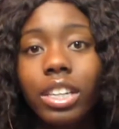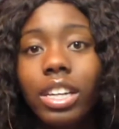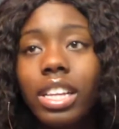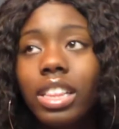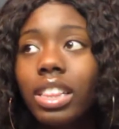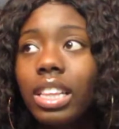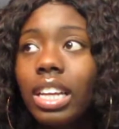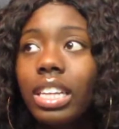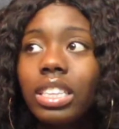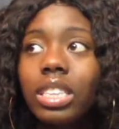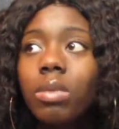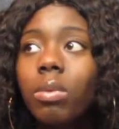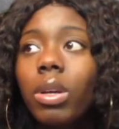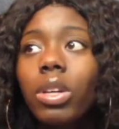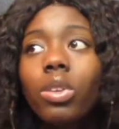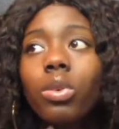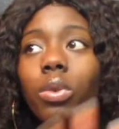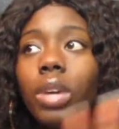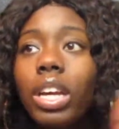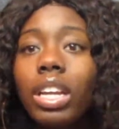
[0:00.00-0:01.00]
And that's why
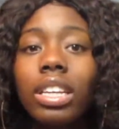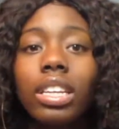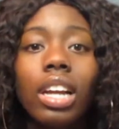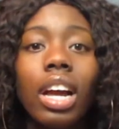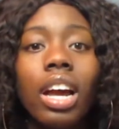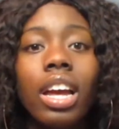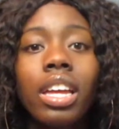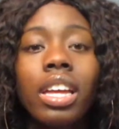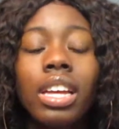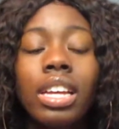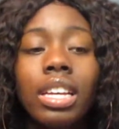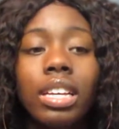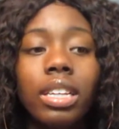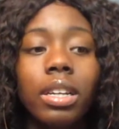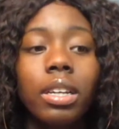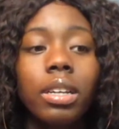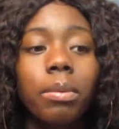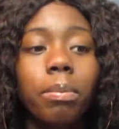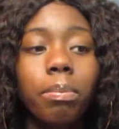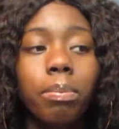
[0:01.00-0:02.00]
you cannot
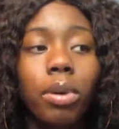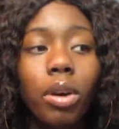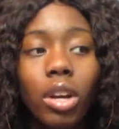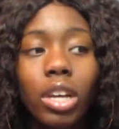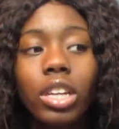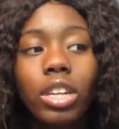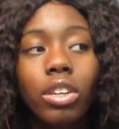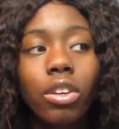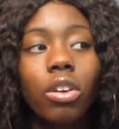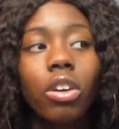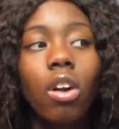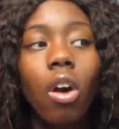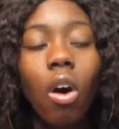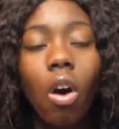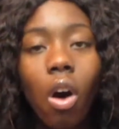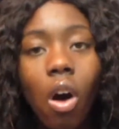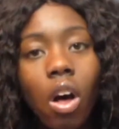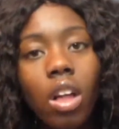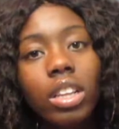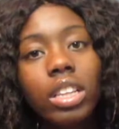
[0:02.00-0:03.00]
put your
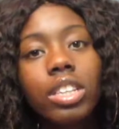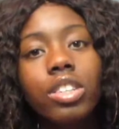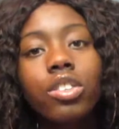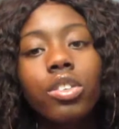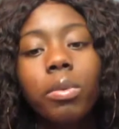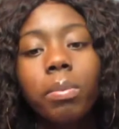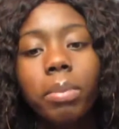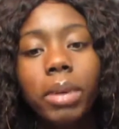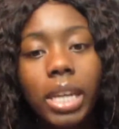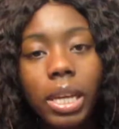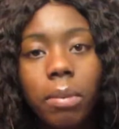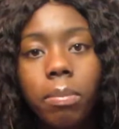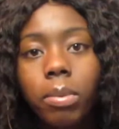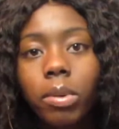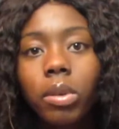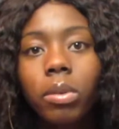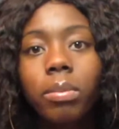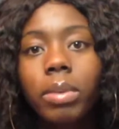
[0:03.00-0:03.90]
all into people,